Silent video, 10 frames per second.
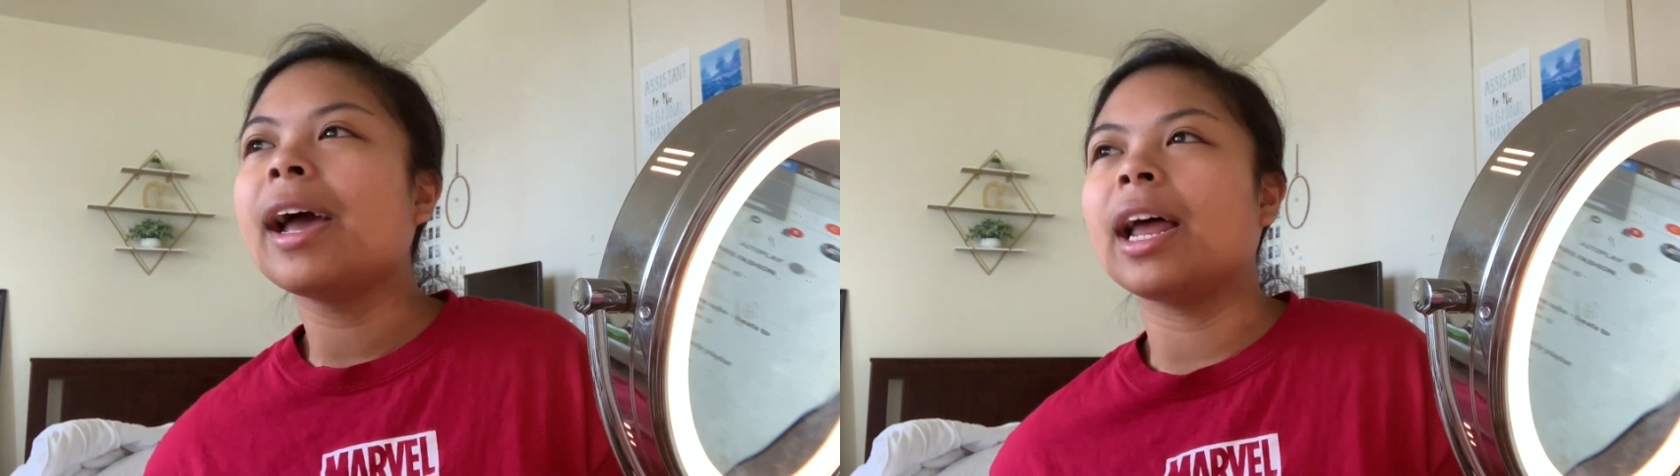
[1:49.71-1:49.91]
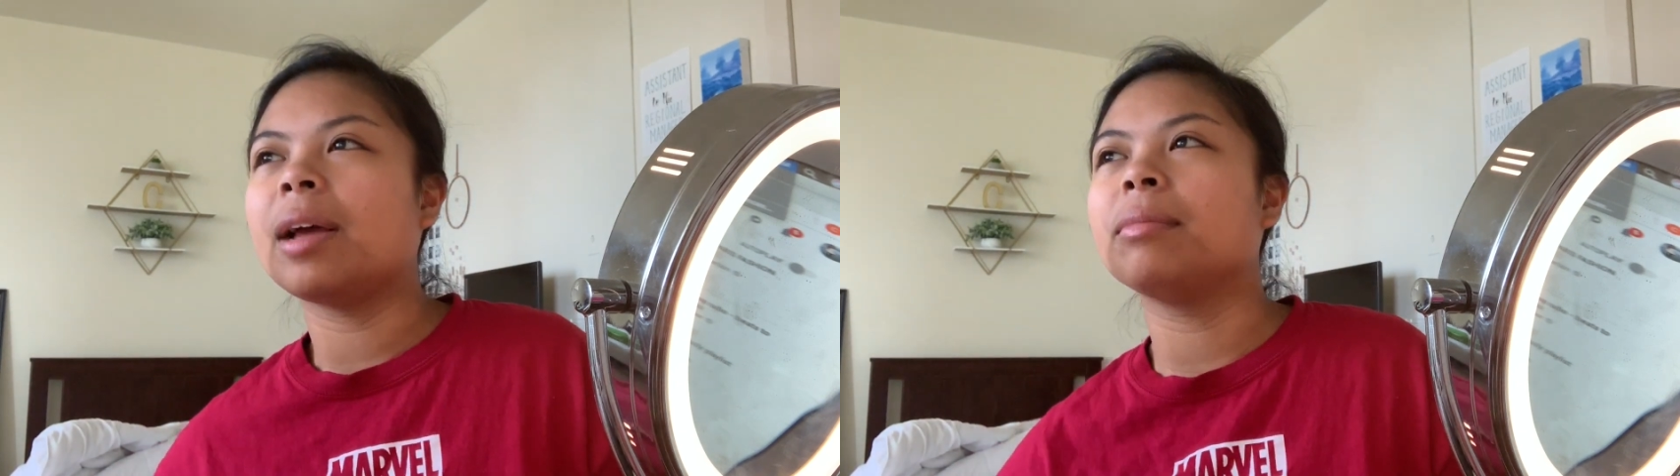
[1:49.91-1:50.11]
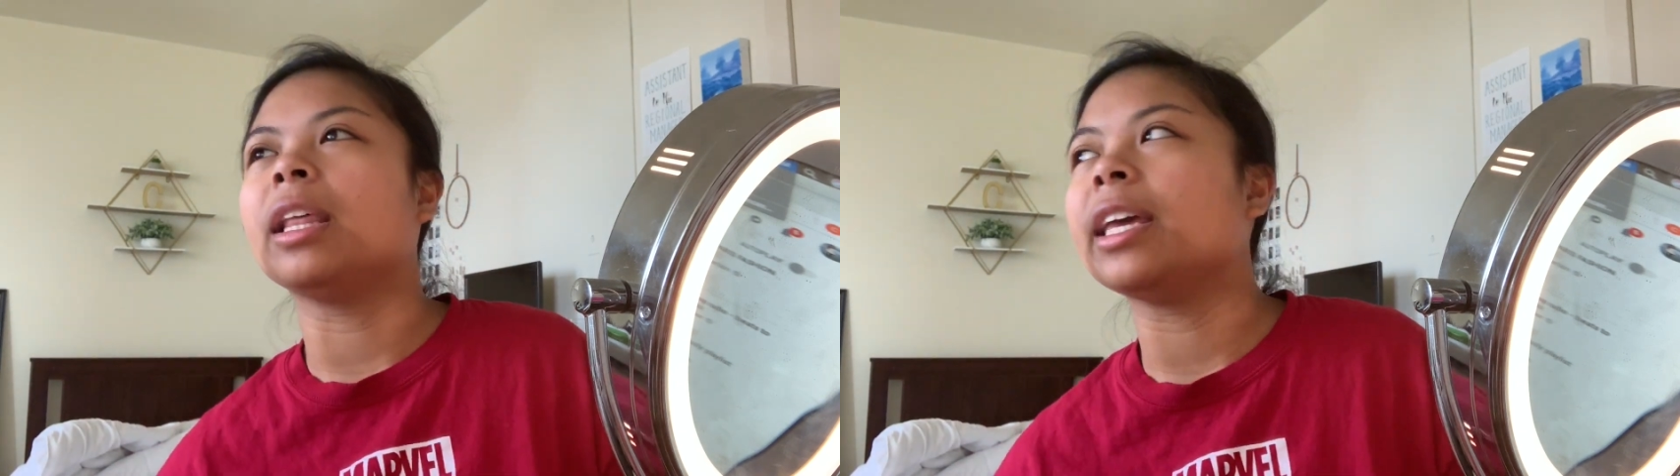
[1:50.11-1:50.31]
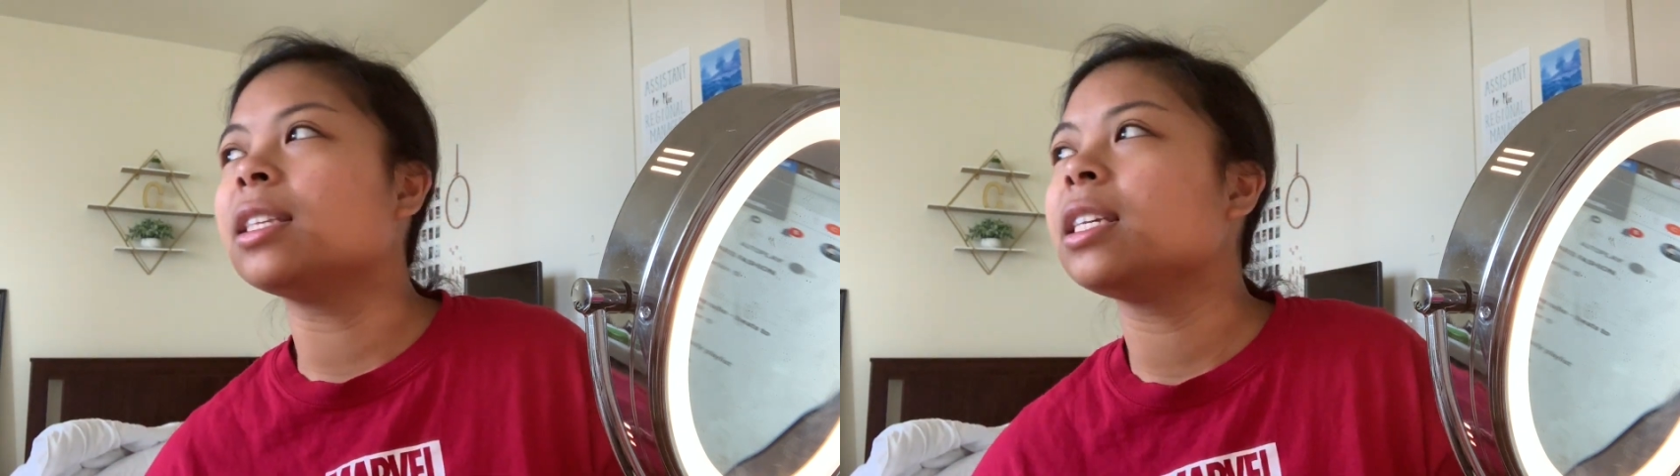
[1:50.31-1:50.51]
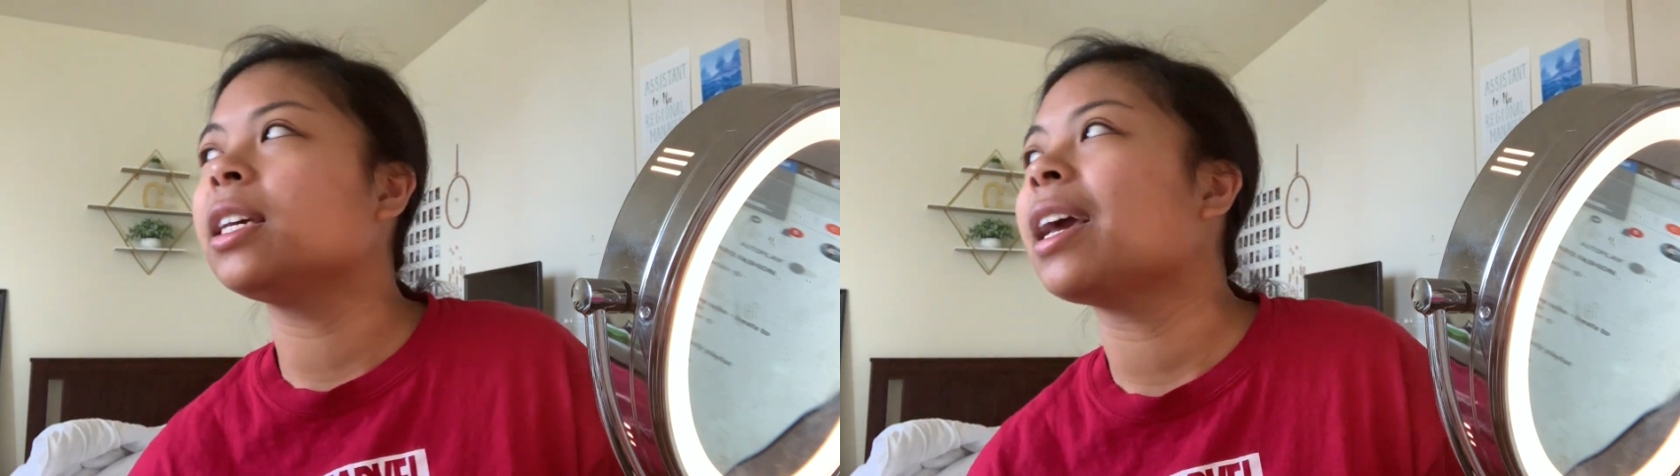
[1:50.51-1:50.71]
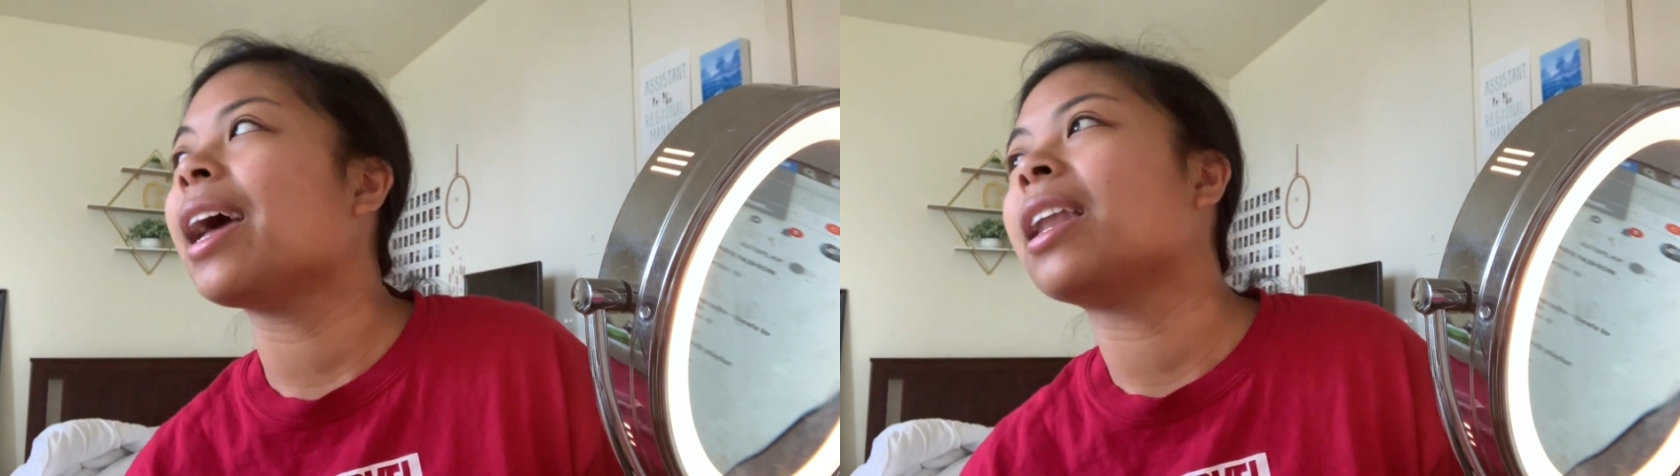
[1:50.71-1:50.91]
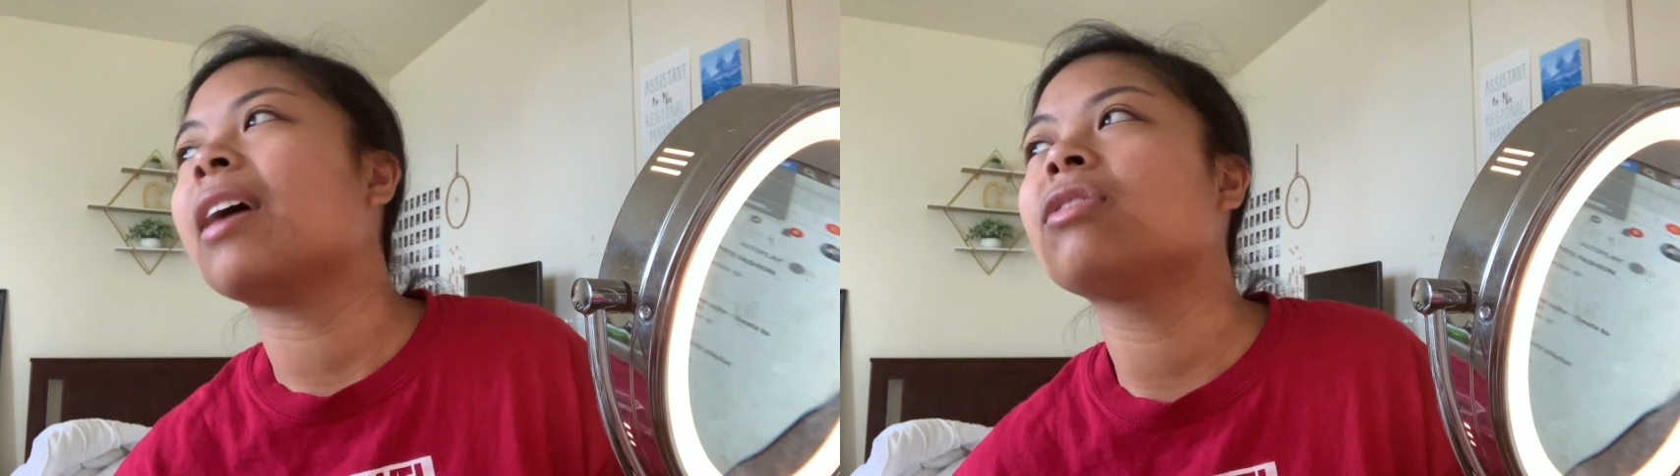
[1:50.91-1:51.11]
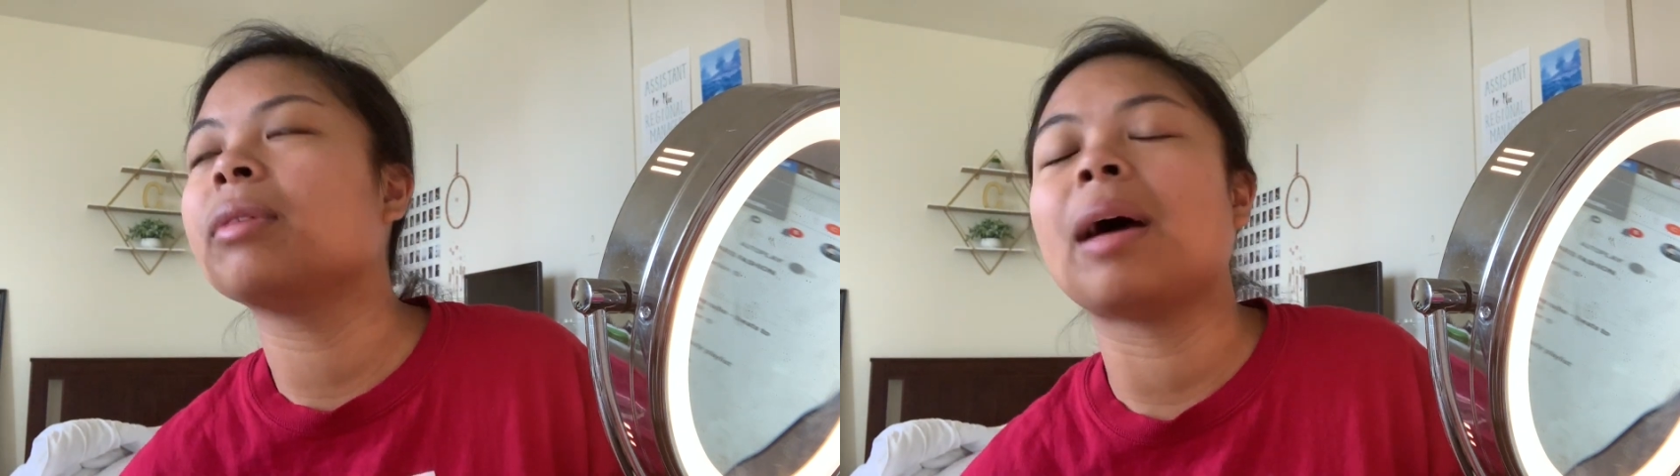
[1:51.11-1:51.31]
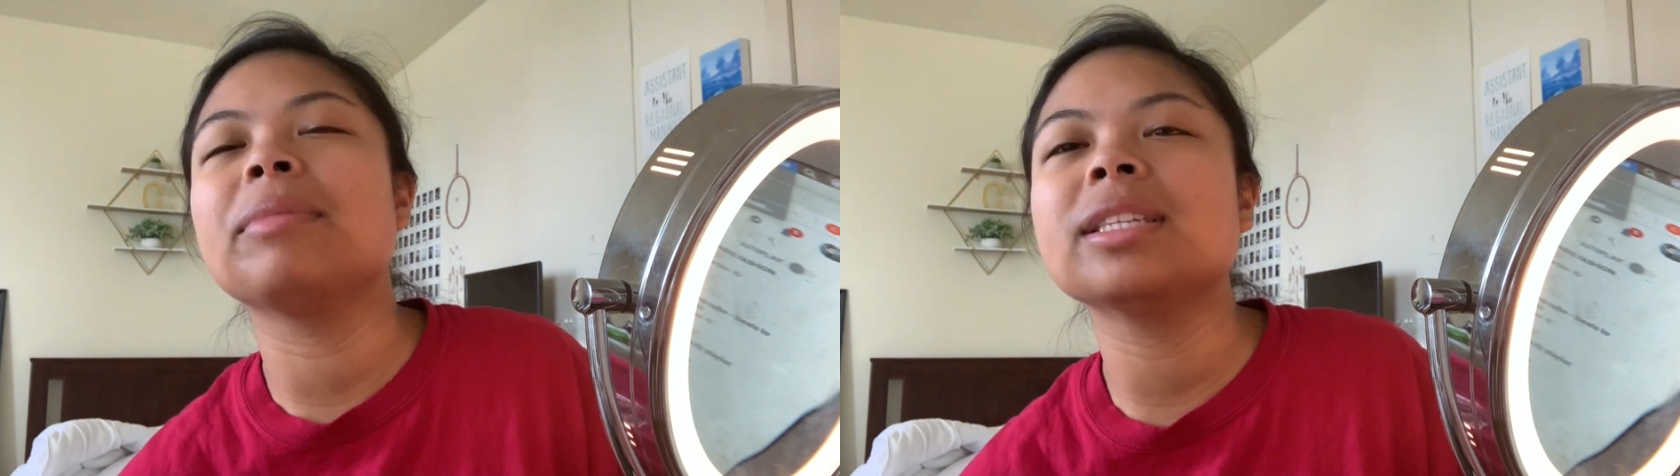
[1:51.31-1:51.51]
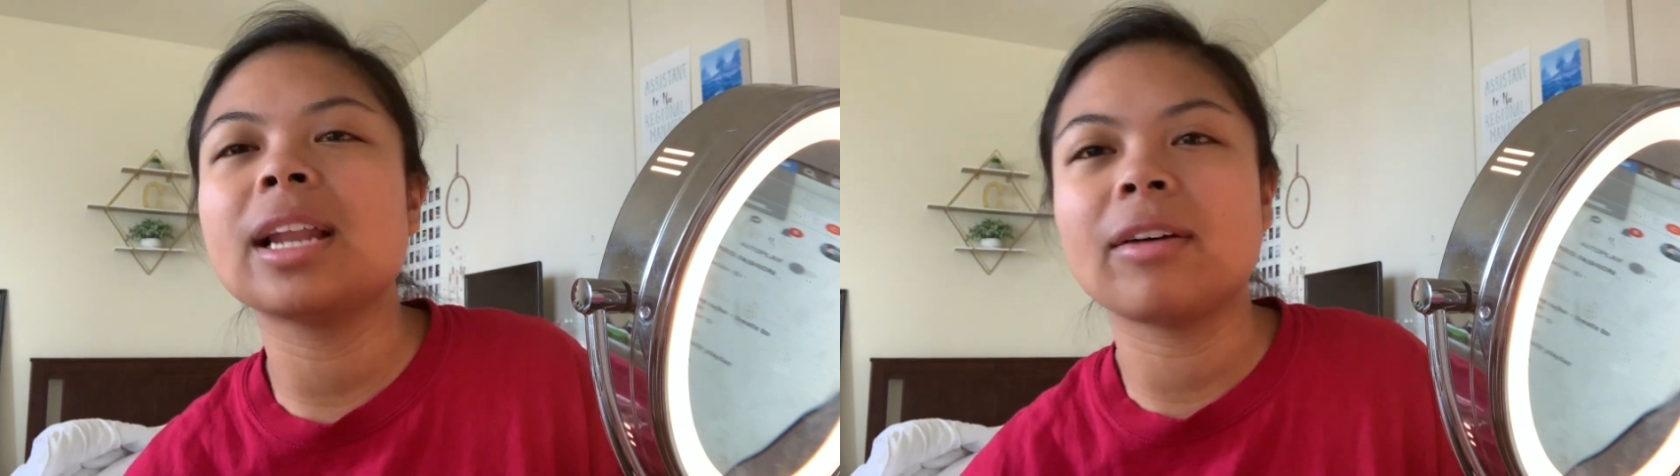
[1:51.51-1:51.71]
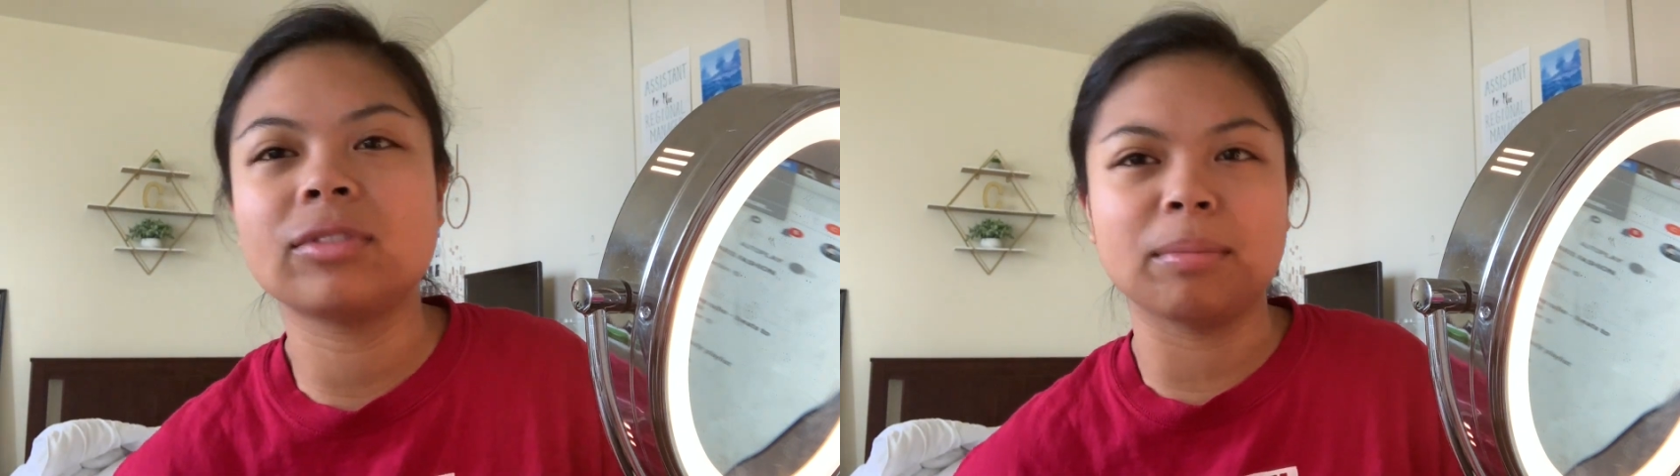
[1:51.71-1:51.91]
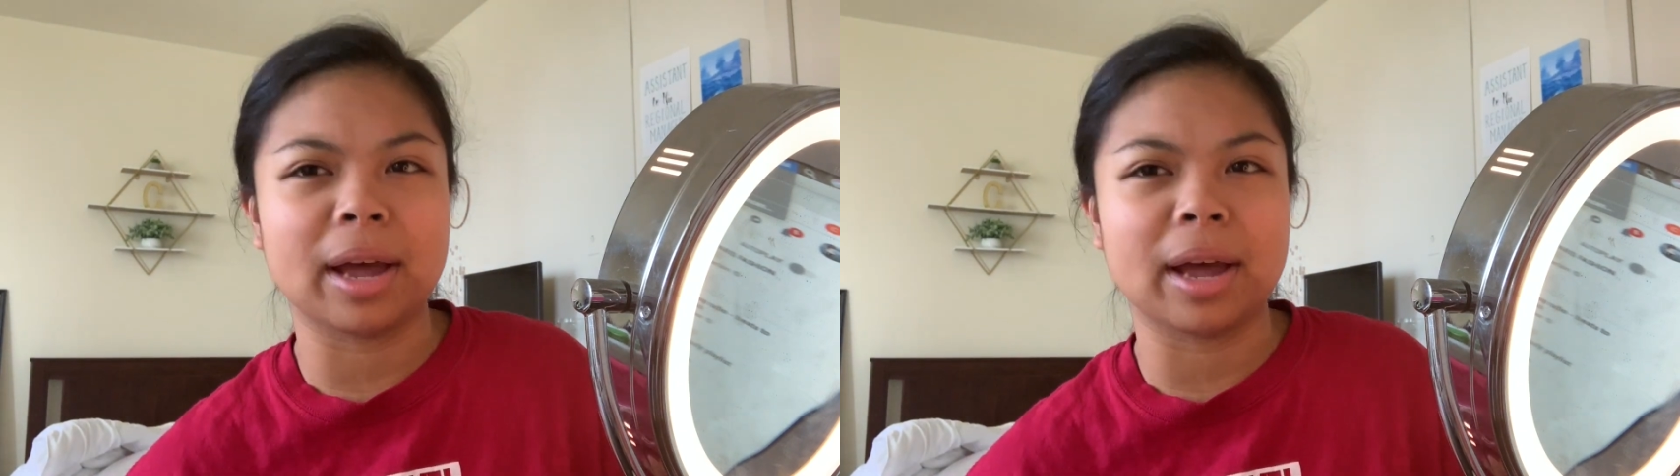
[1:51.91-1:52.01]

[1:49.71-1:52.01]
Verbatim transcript: and I'm lazy and I have to, that means I'd have to